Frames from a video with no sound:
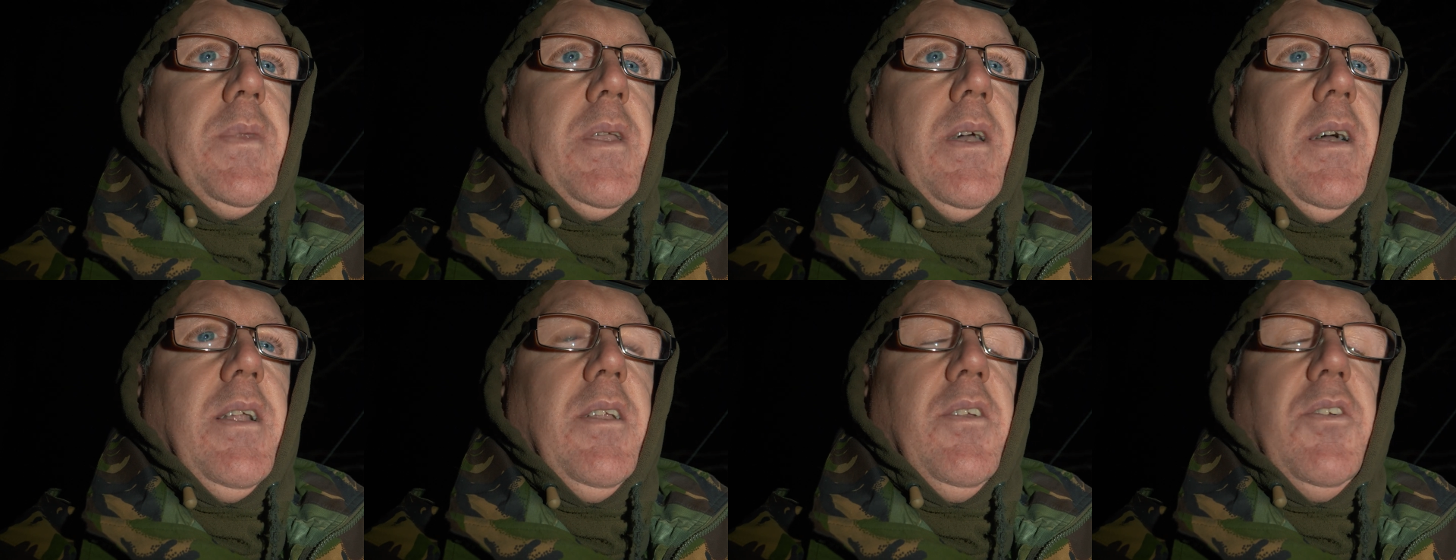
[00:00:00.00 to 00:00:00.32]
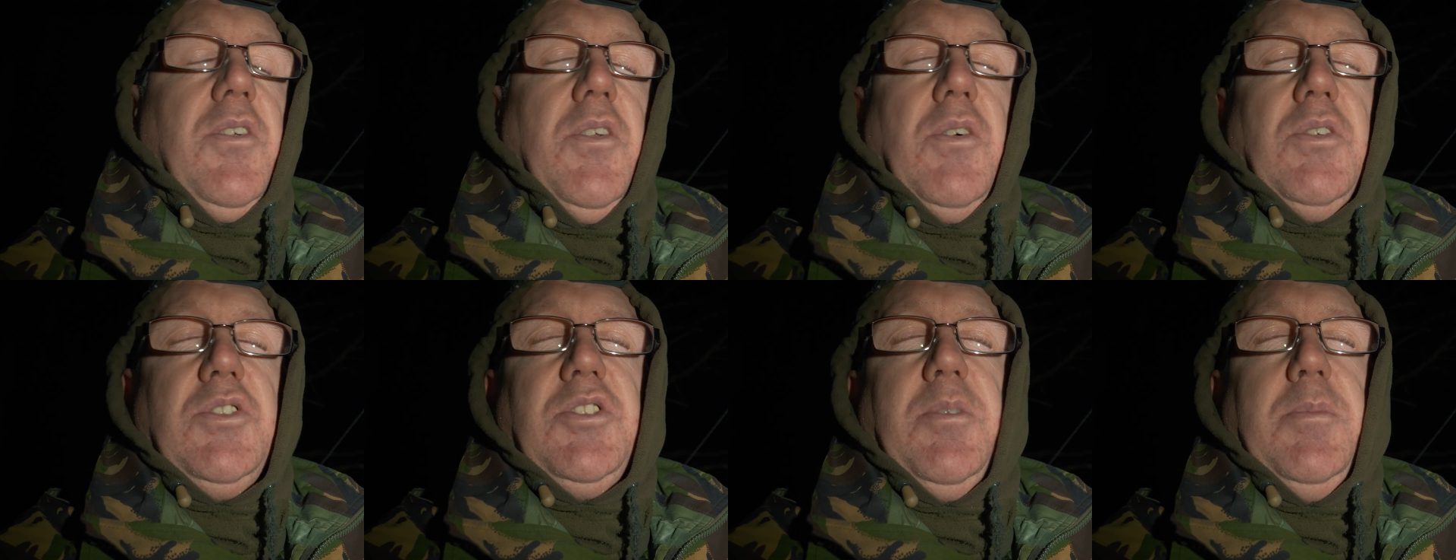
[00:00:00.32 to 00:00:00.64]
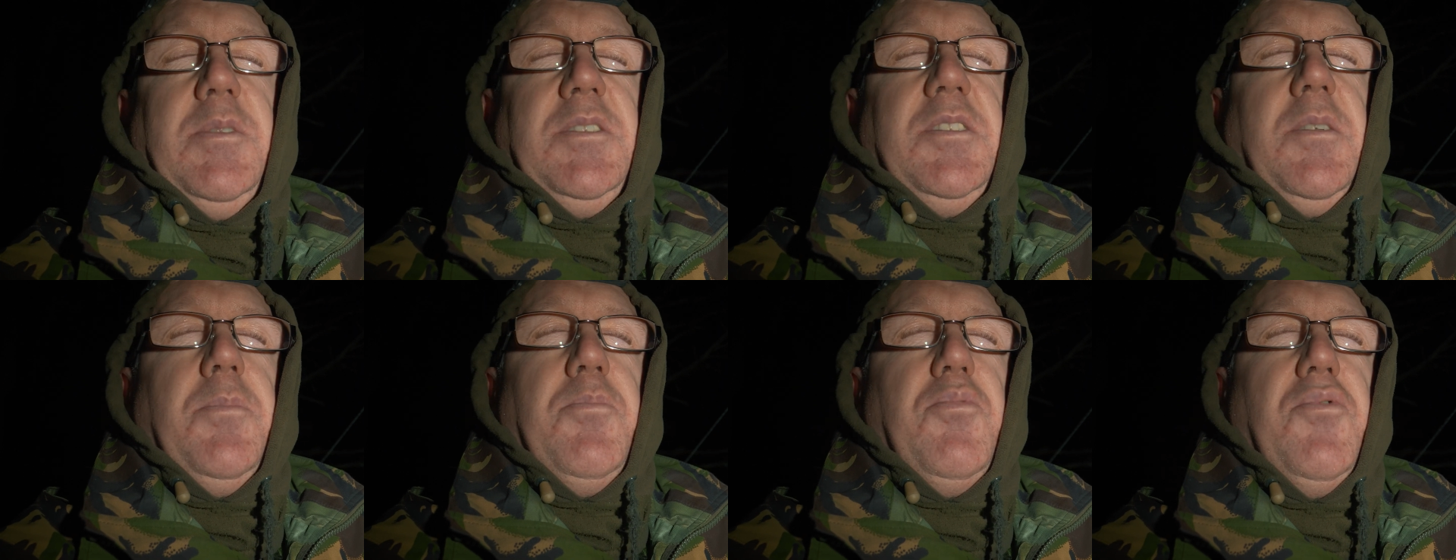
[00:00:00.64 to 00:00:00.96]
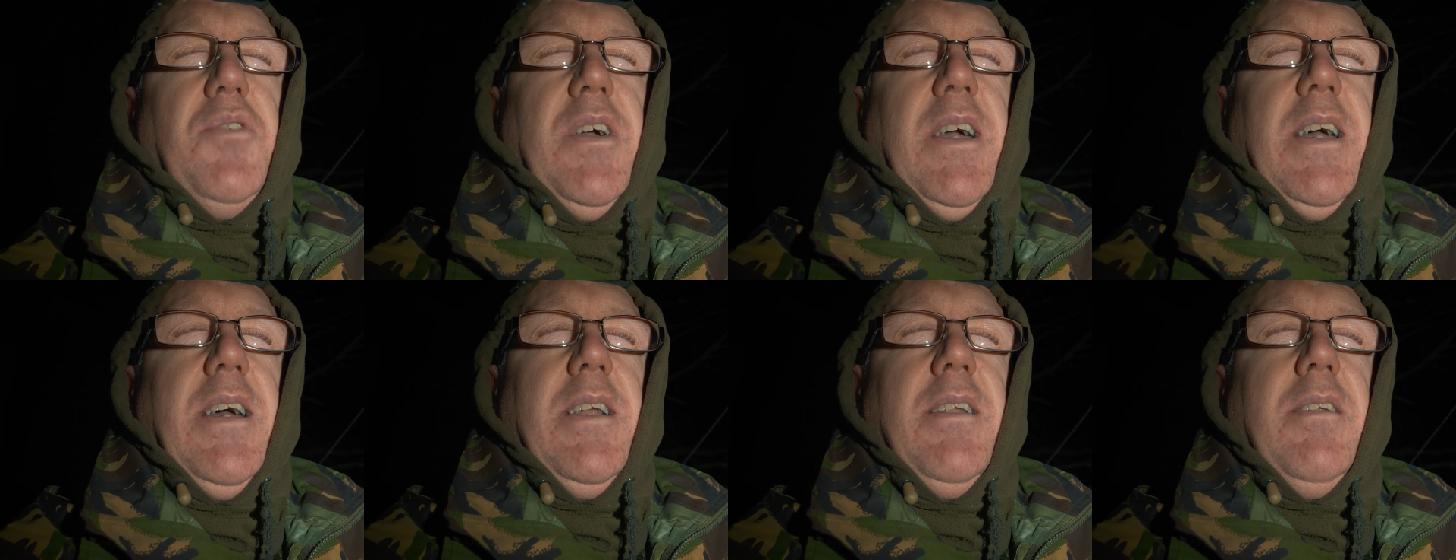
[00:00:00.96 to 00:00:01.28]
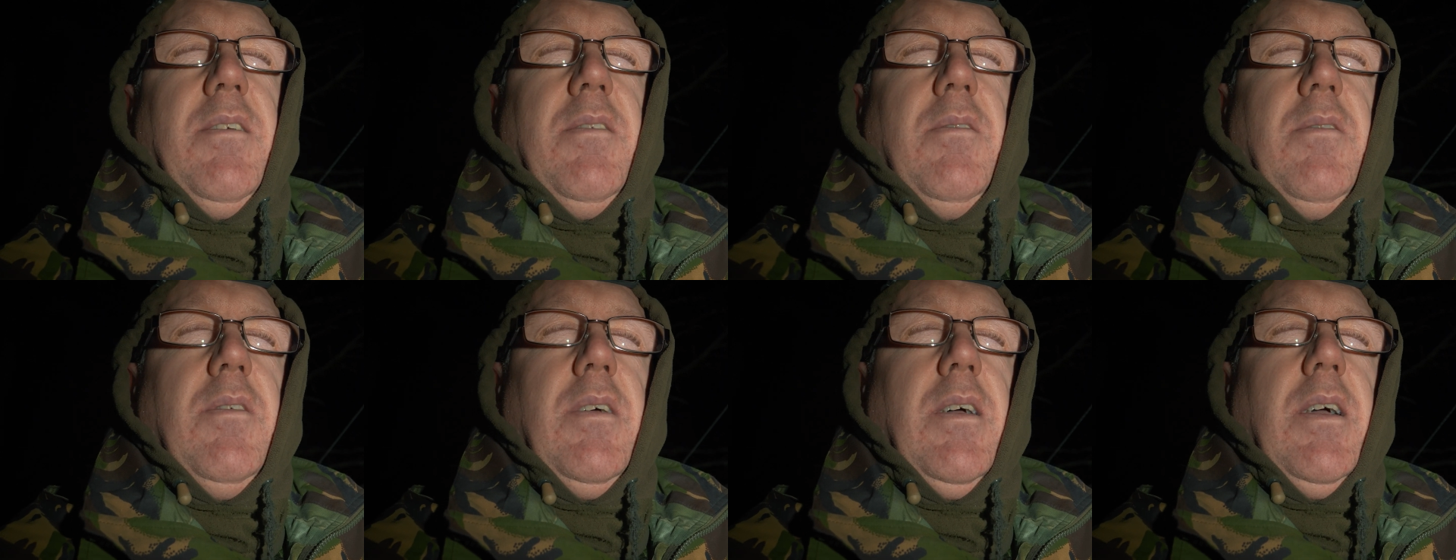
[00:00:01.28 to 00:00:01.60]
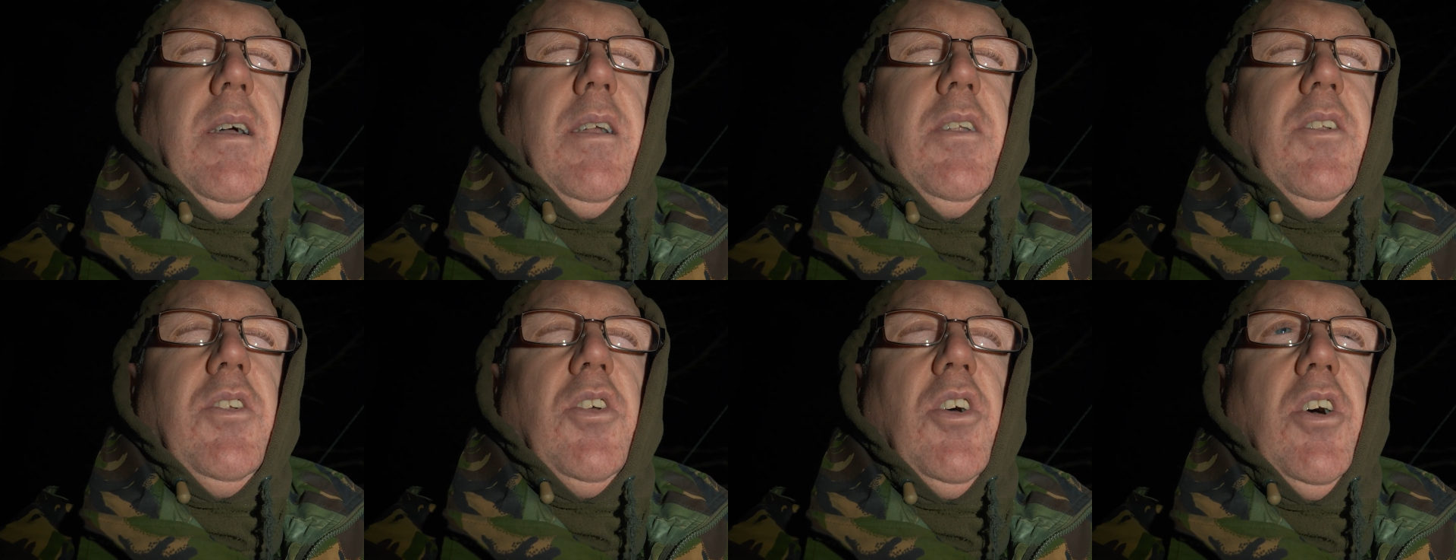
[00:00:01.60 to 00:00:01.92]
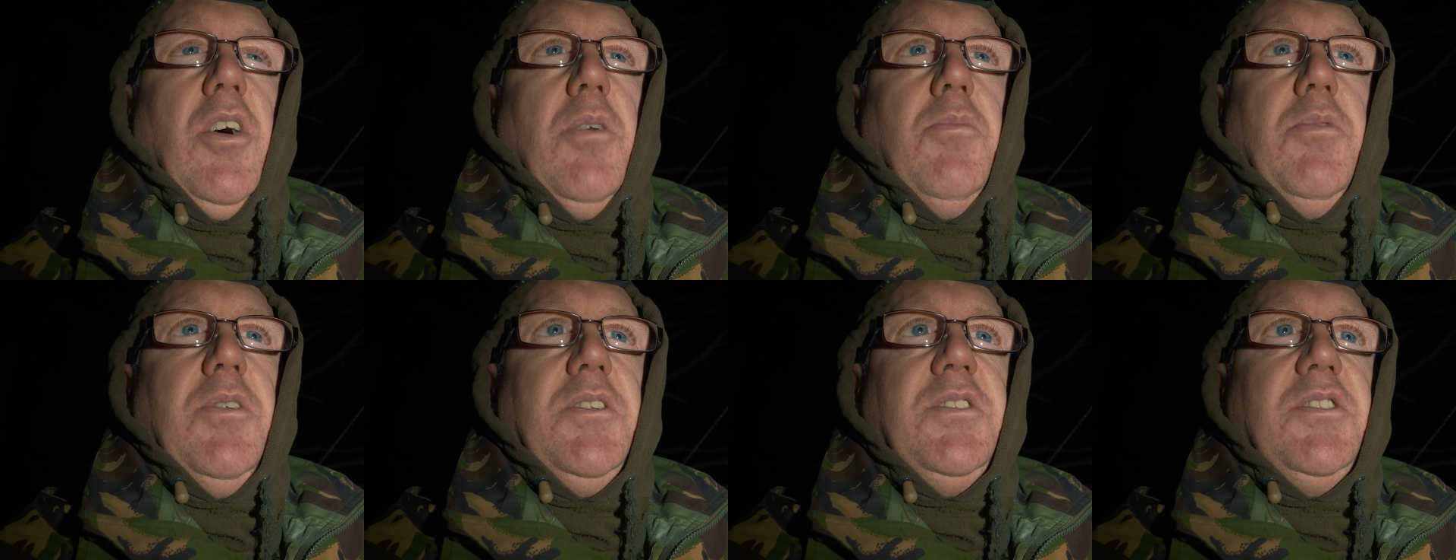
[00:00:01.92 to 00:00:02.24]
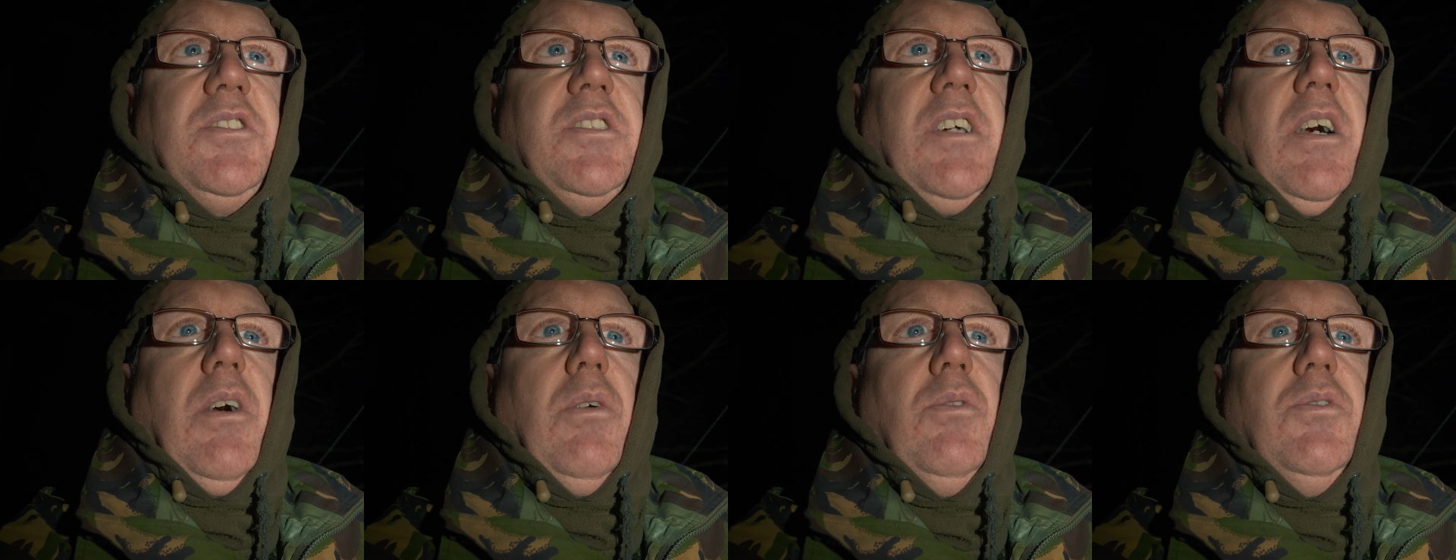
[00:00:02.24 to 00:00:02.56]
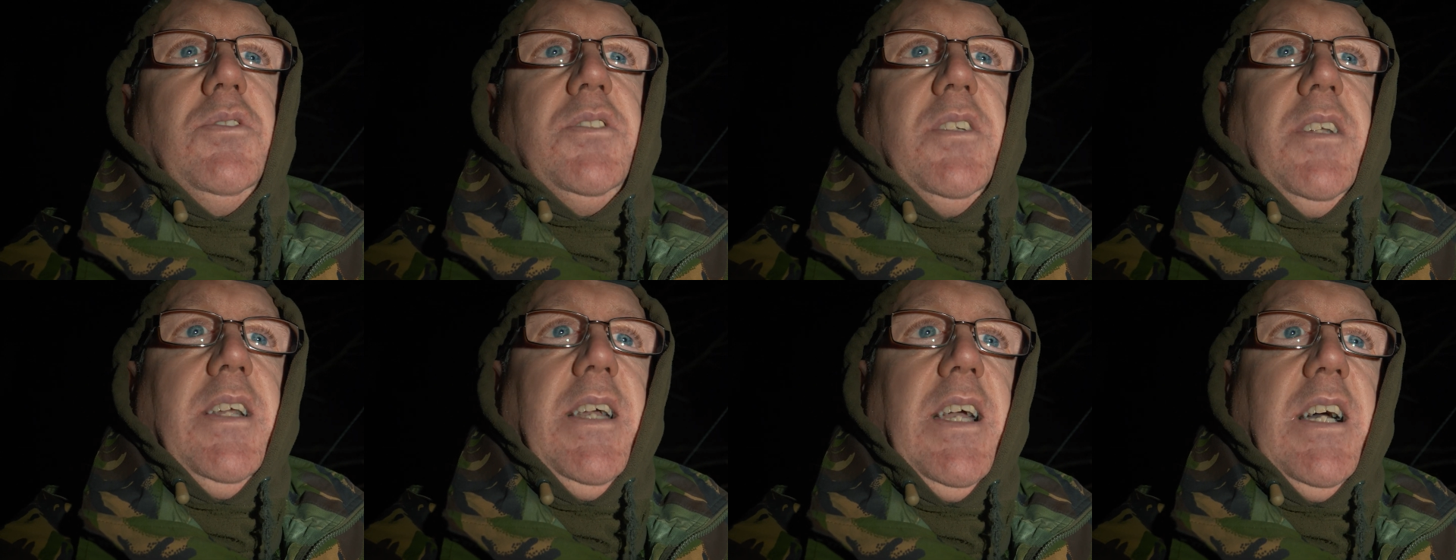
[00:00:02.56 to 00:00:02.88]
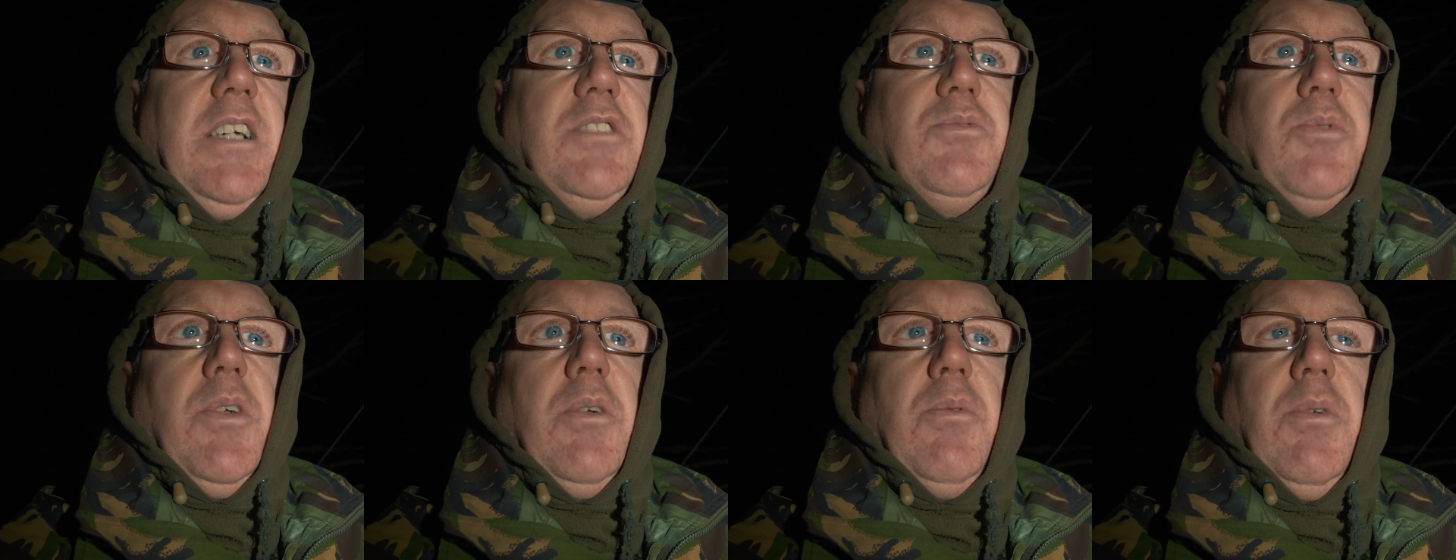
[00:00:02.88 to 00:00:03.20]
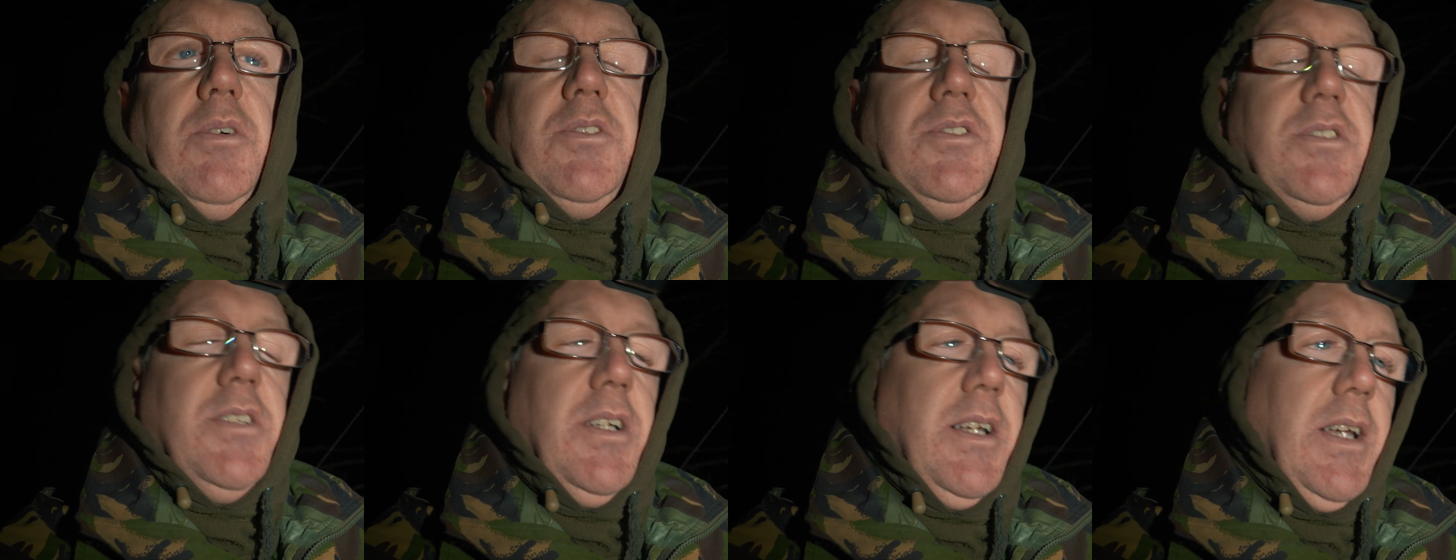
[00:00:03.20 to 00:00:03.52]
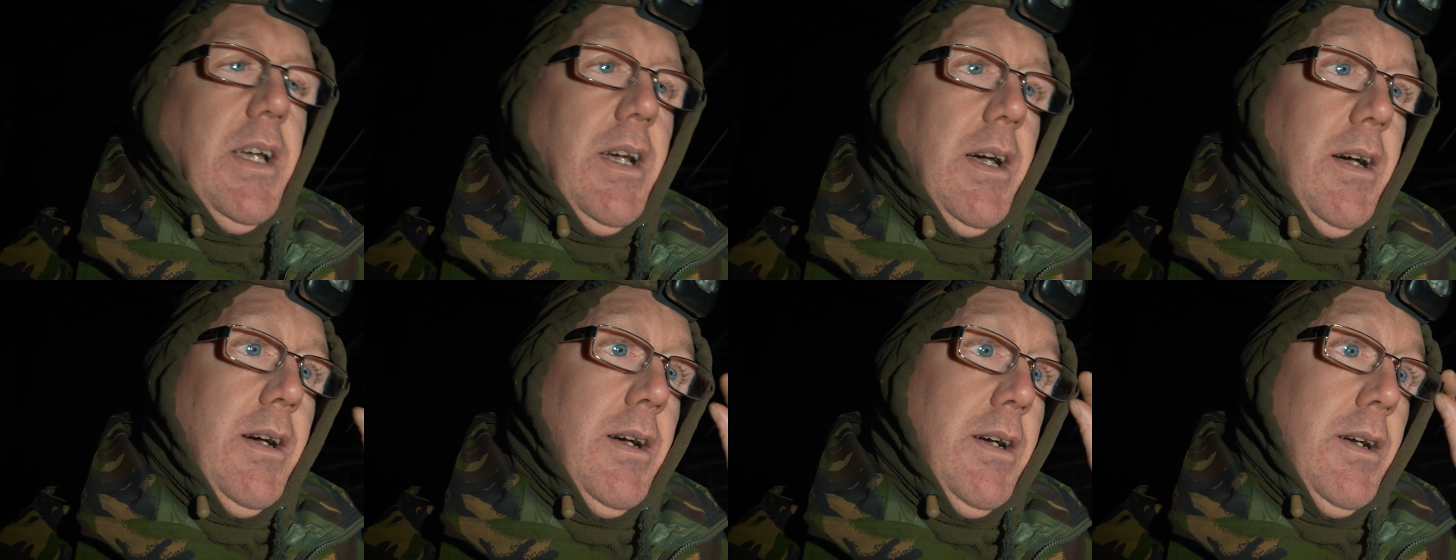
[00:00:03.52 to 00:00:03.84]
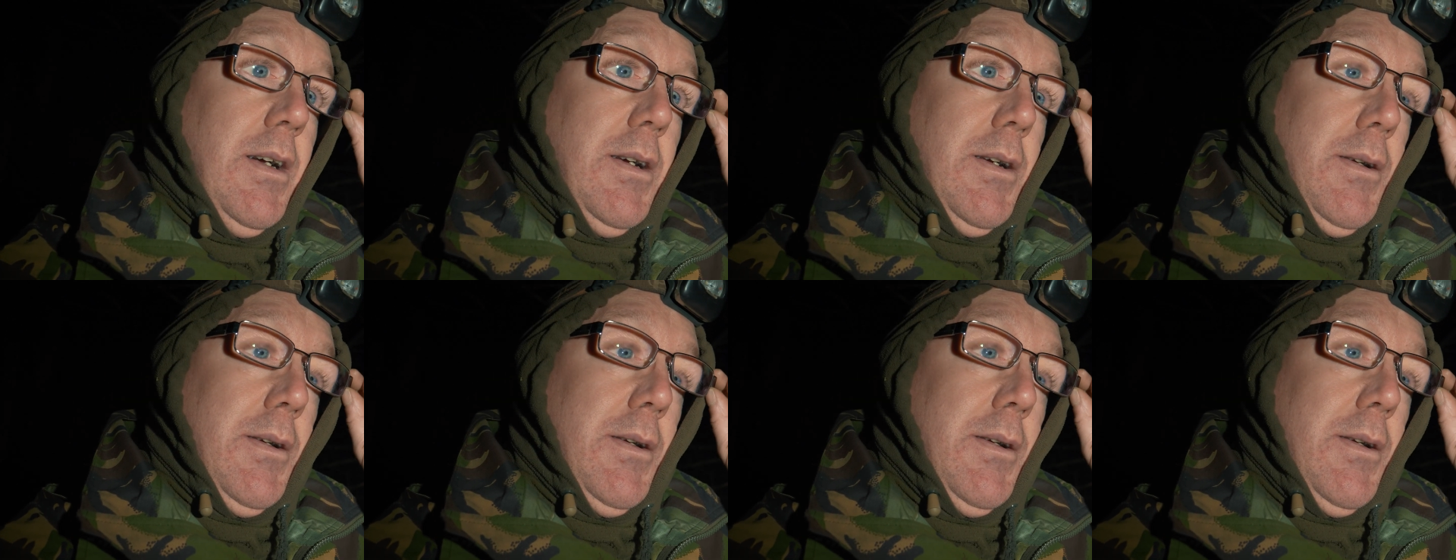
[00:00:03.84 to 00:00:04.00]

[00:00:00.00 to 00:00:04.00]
And you know, sometimes the brain interprets sounds and hears what it wants to hear.